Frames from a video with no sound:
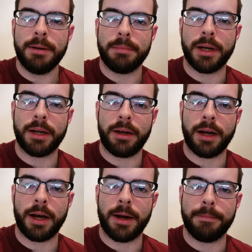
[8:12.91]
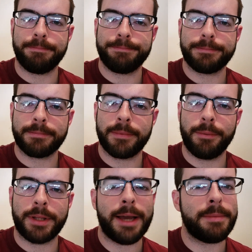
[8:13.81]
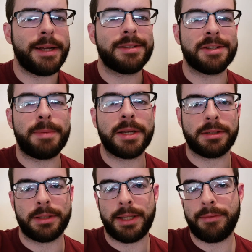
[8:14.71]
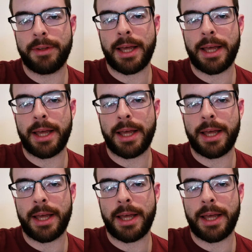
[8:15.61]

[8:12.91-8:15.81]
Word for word: but um, what that means is basically leaving